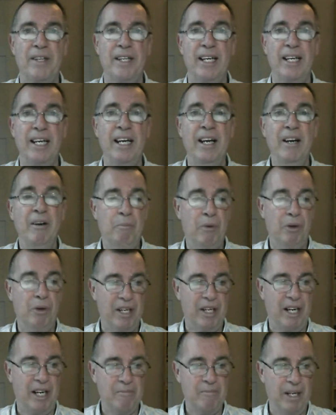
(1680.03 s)
the
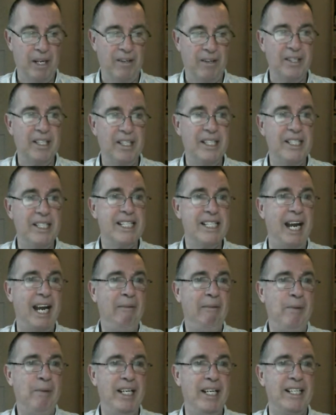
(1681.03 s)
broadcast being on in
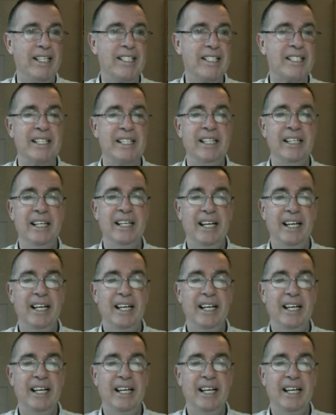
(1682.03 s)
10 minutes.